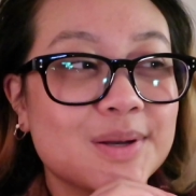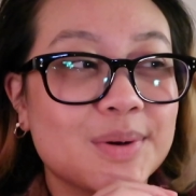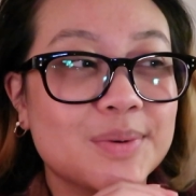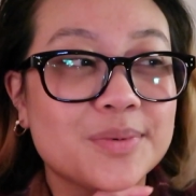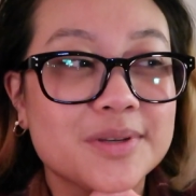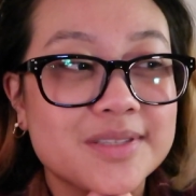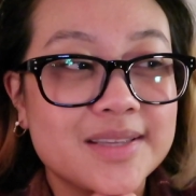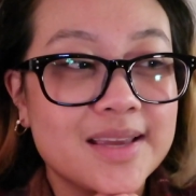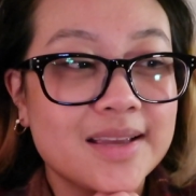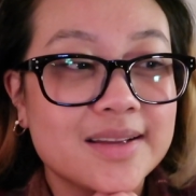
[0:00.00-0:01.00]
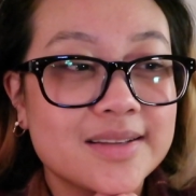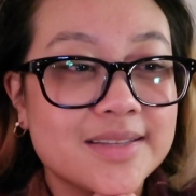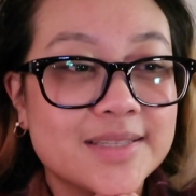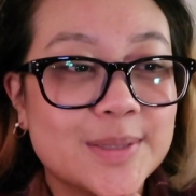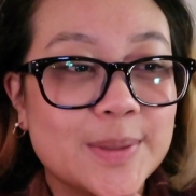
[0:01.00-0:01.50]
So we'll see.
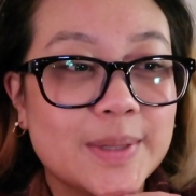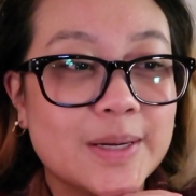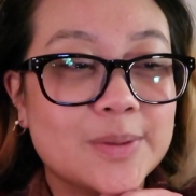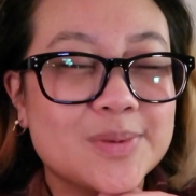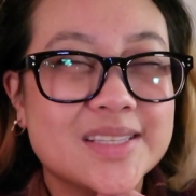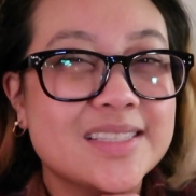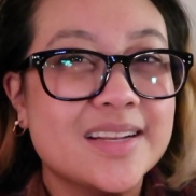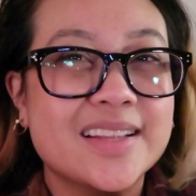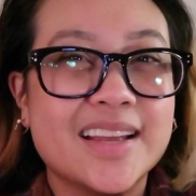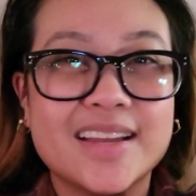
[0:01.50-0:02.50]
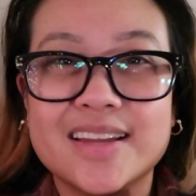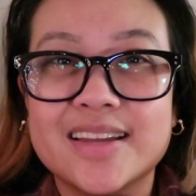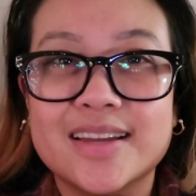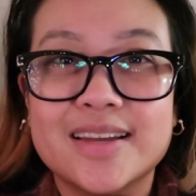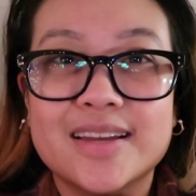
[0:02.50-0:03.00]
So I hope this is not like
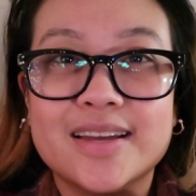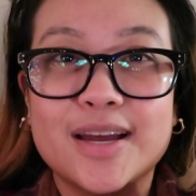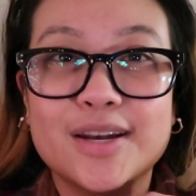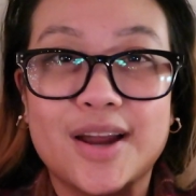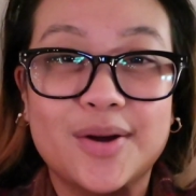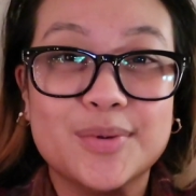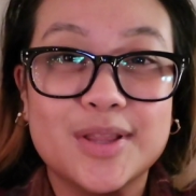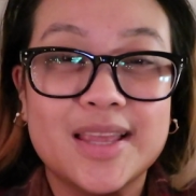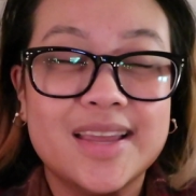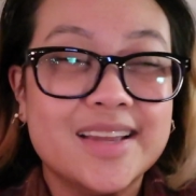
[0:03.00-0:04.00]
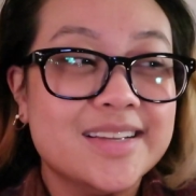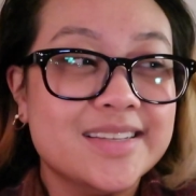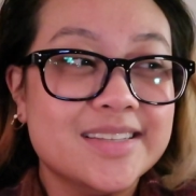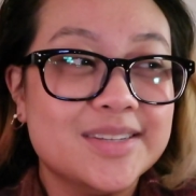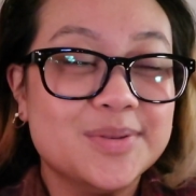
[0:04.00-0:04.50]
a not really
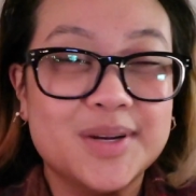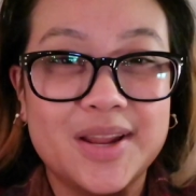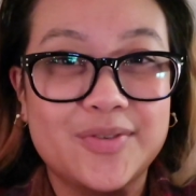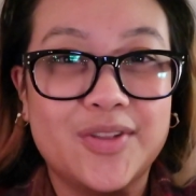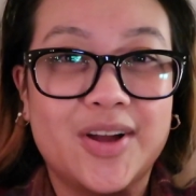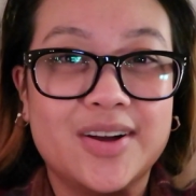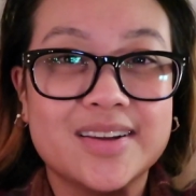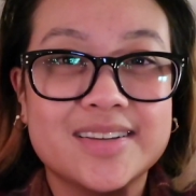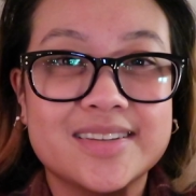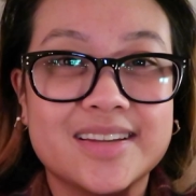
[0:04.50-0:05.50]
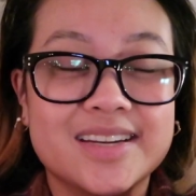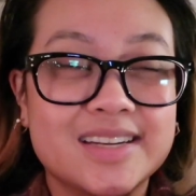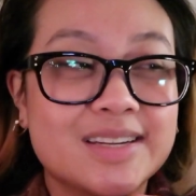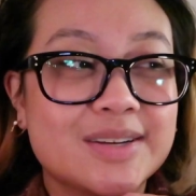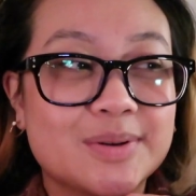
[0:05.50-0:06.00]
reading vlog and
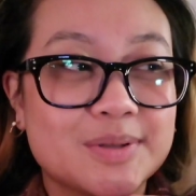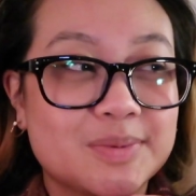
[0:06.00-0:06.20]
it didn't go as